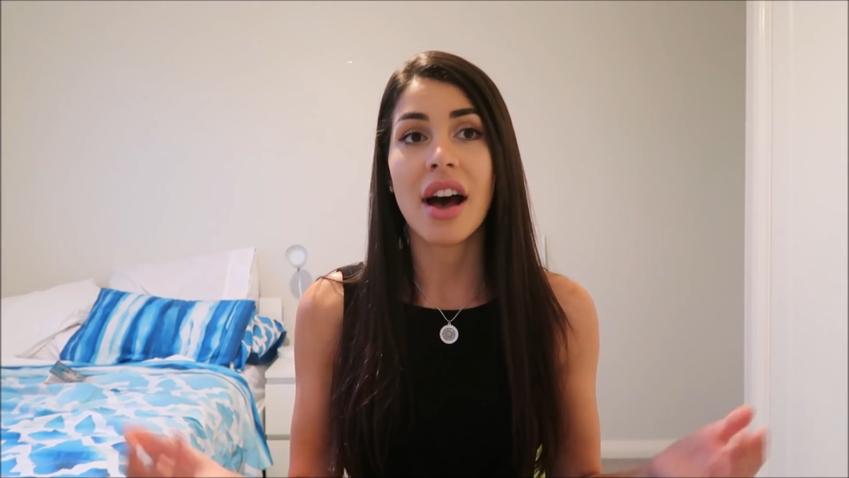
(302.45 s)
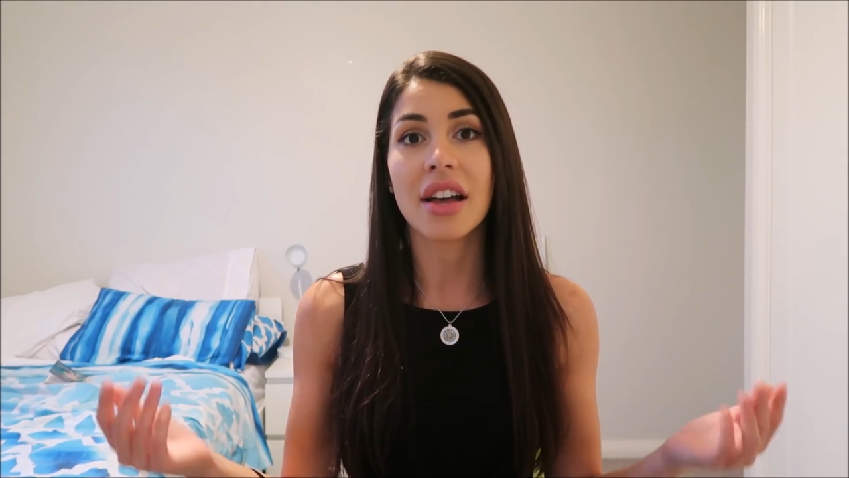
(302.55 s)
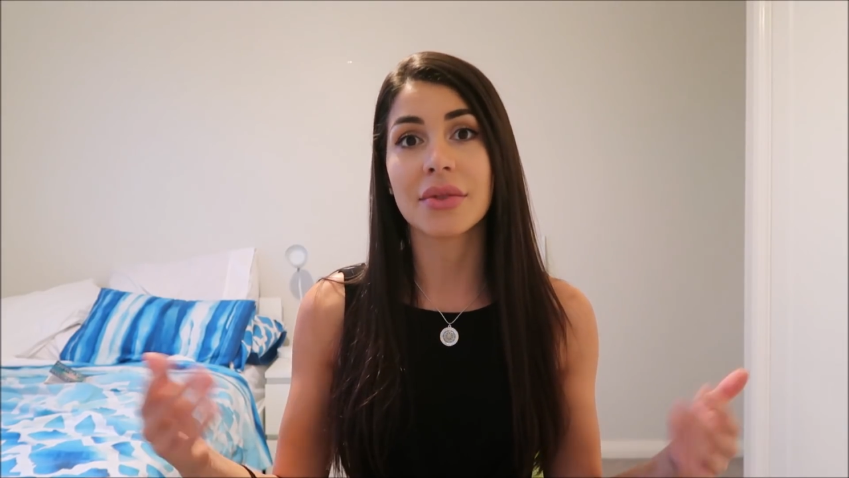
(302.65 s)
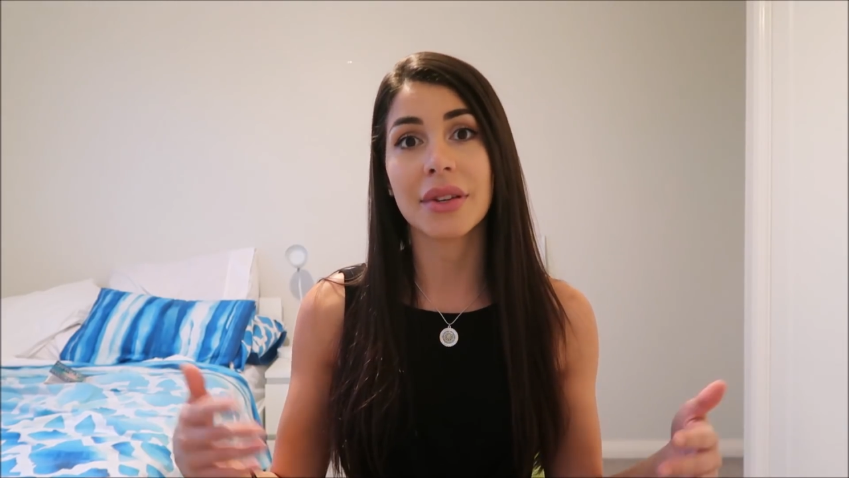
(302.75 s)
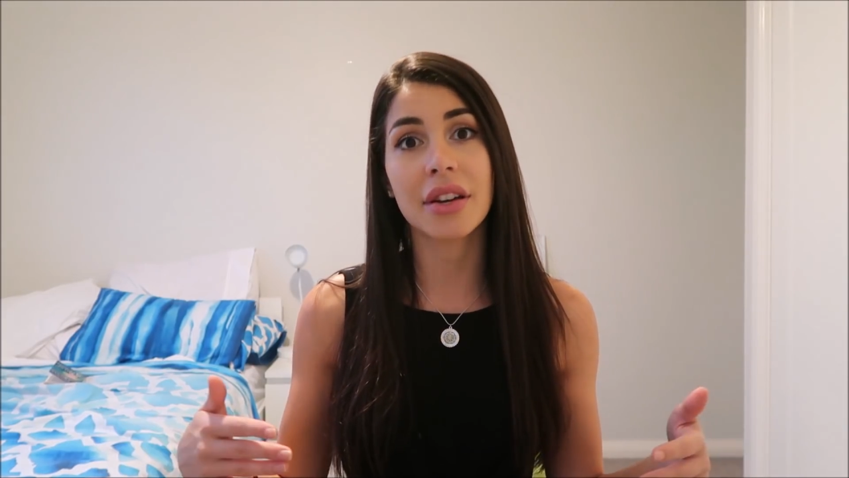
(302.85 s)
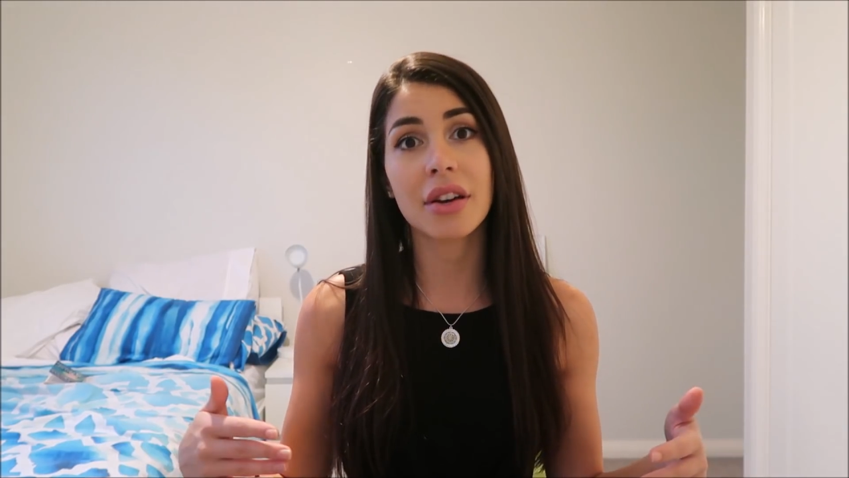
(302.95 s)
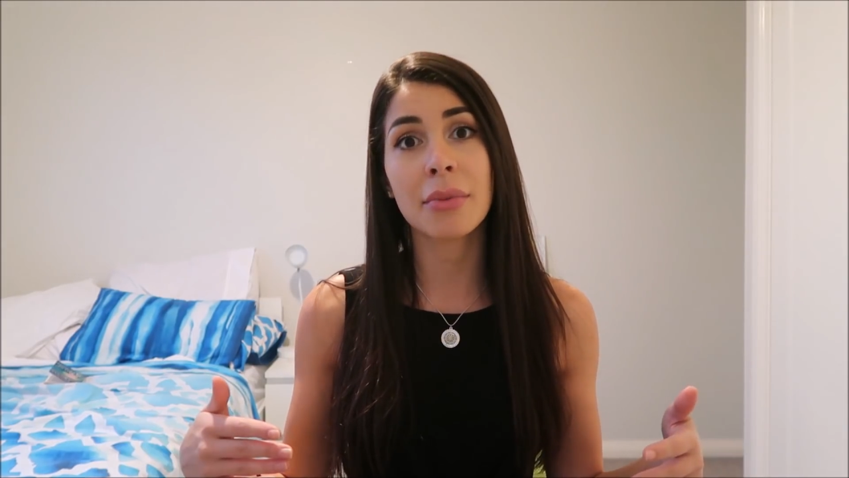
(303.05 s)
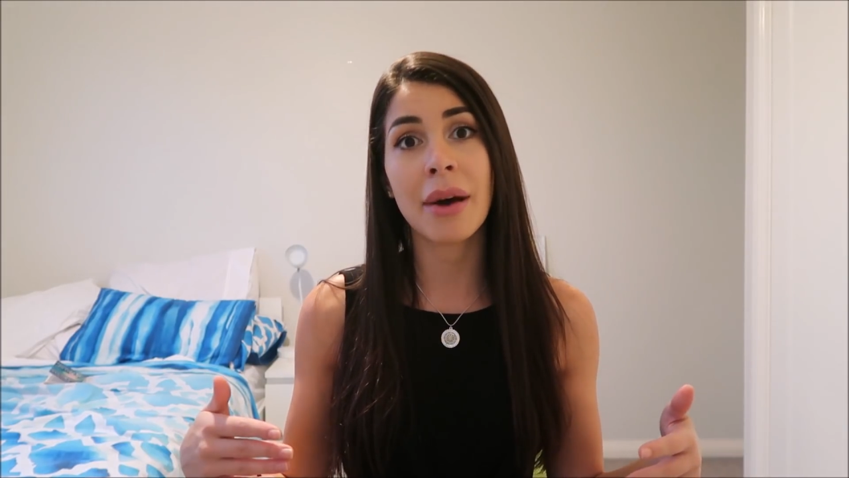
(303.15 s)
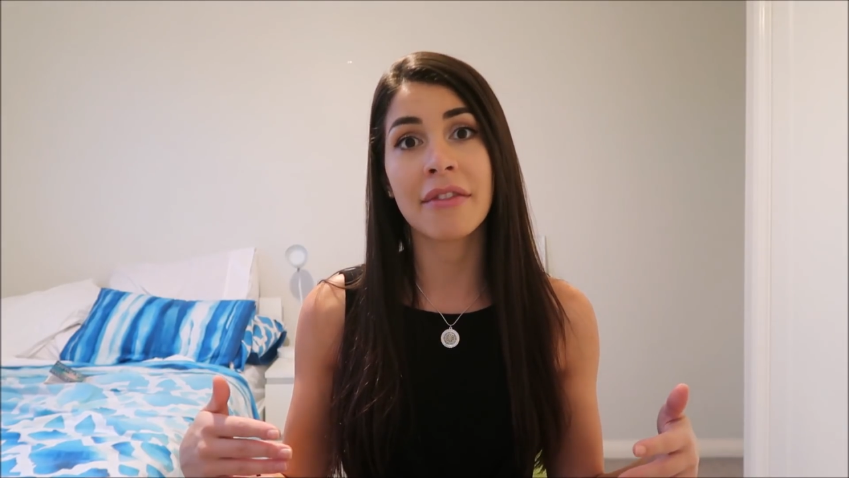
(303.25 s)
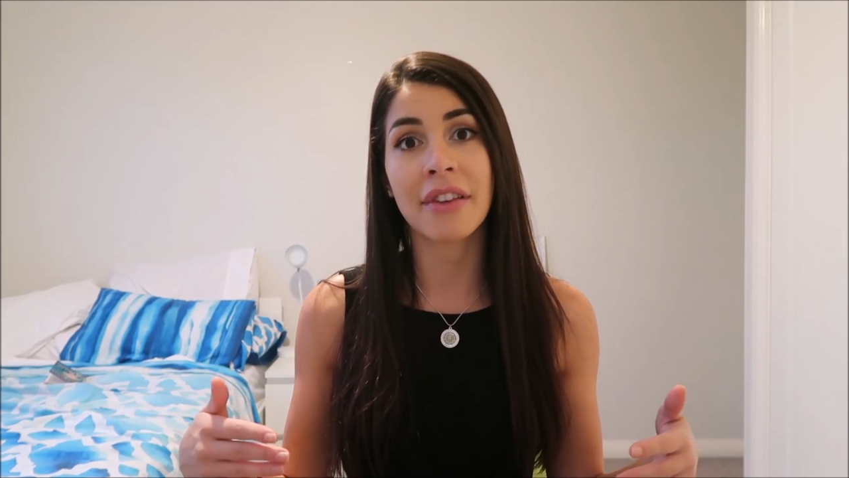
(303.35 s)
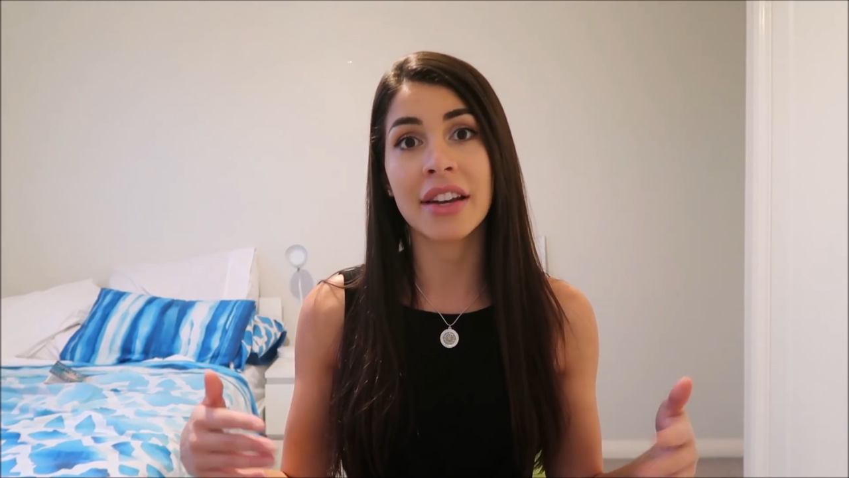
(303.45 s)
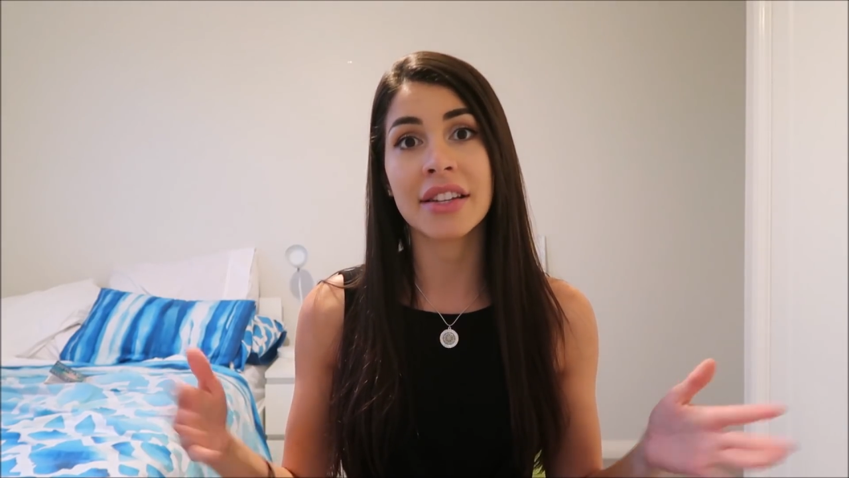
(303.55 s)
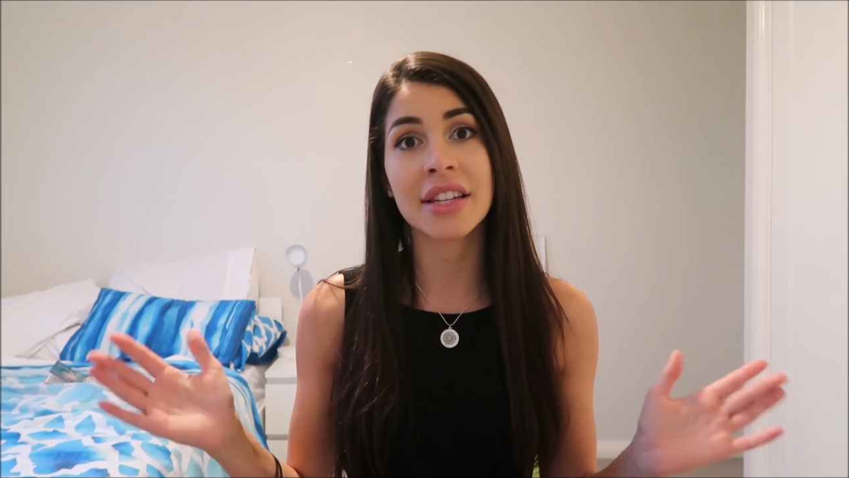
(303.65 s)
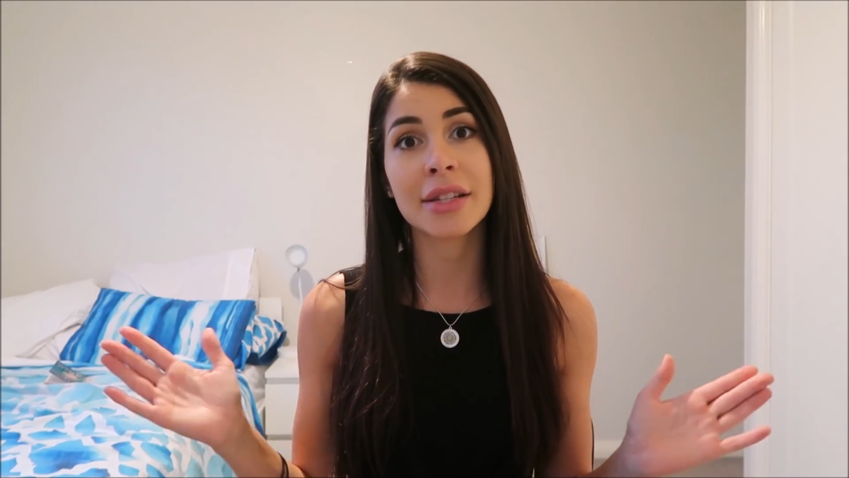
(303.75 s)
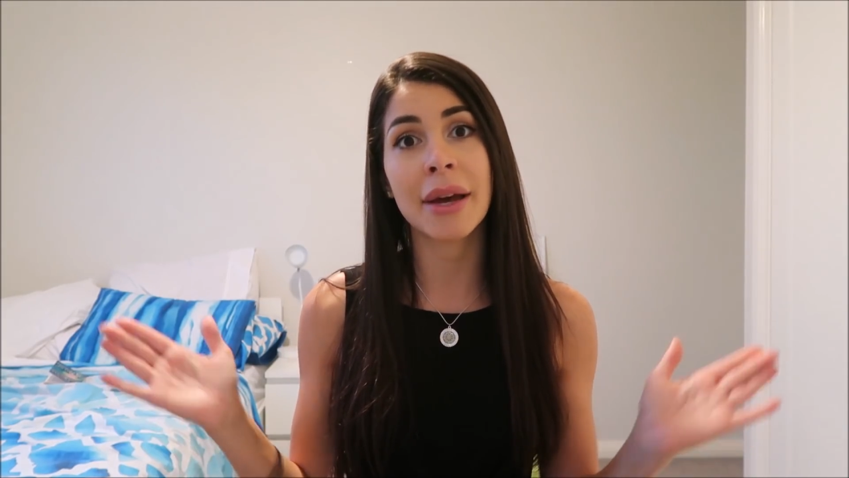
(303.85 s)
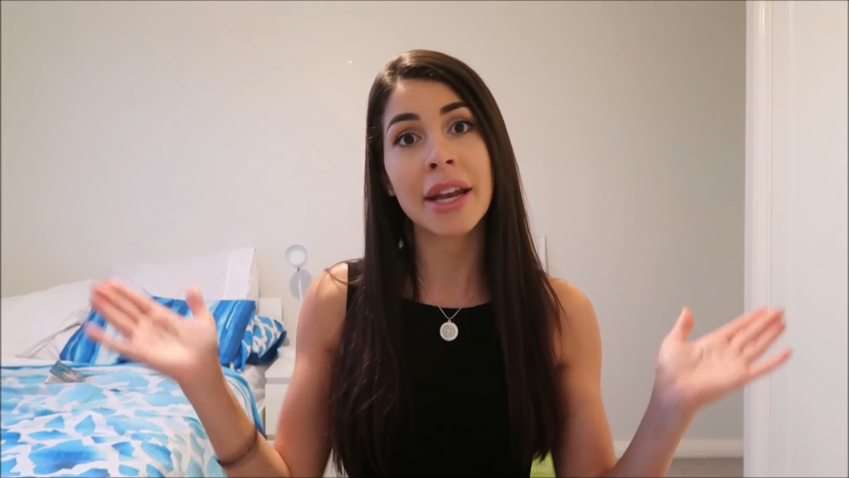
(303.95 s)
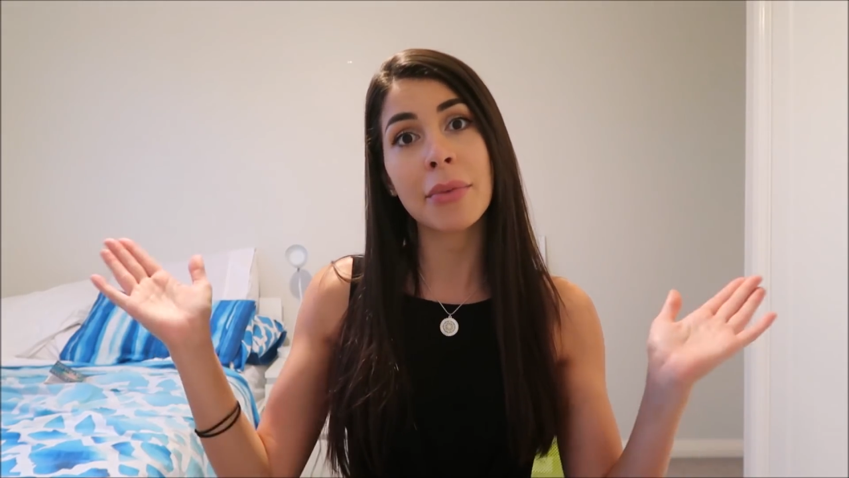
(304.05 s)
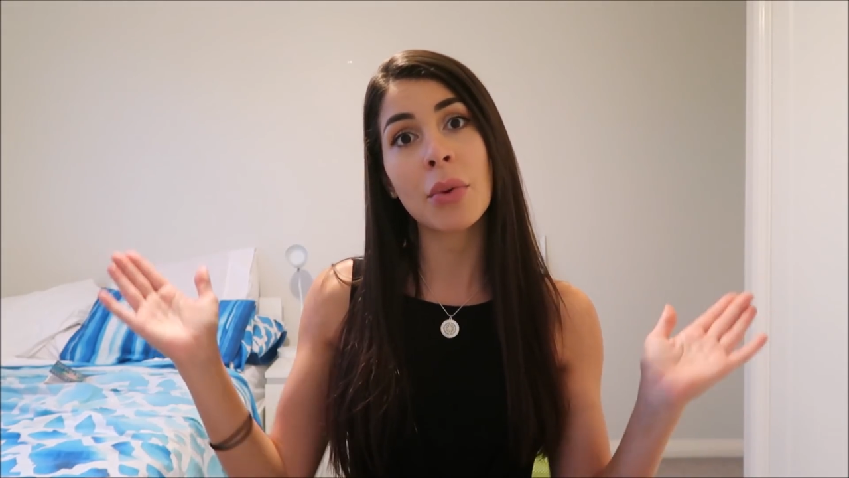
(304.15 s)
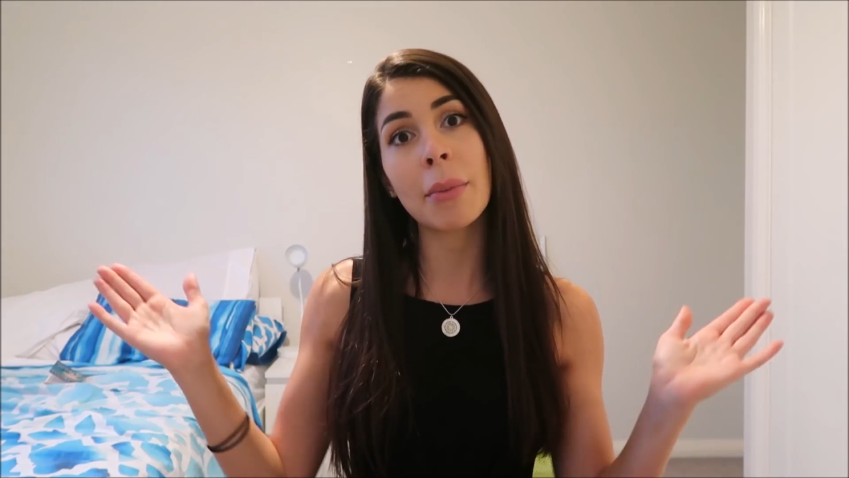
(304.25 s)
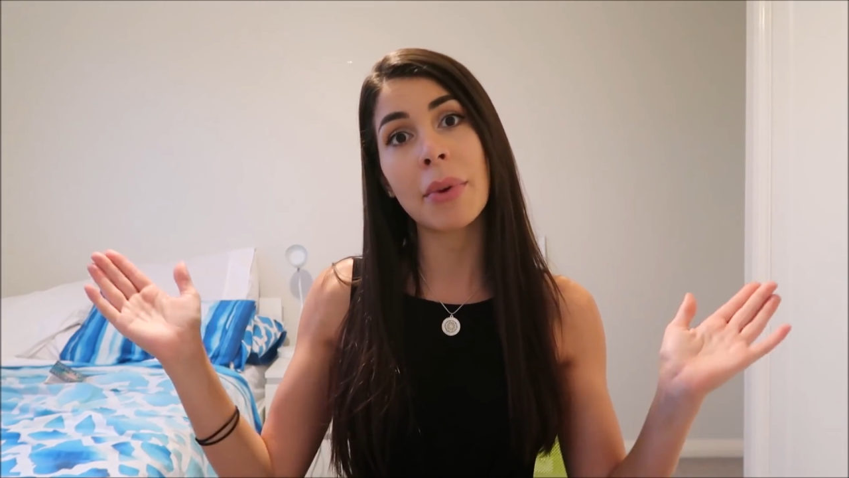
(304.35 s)
as we know, my vanity is my
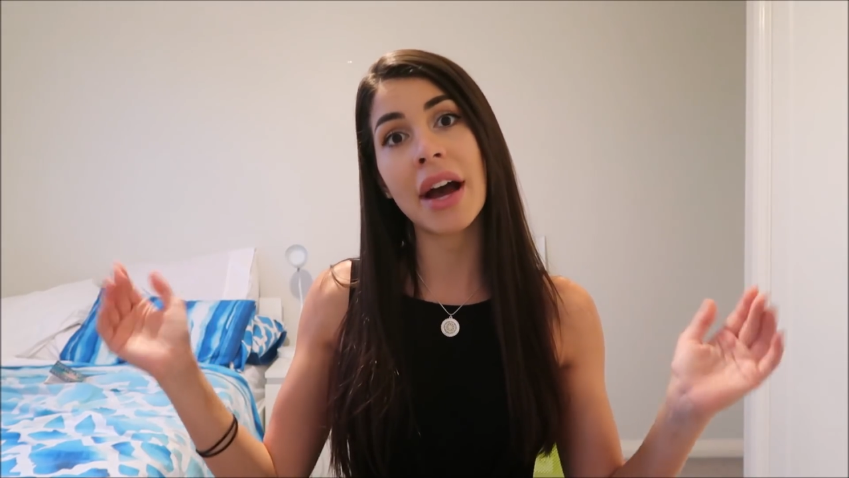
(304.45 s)
#1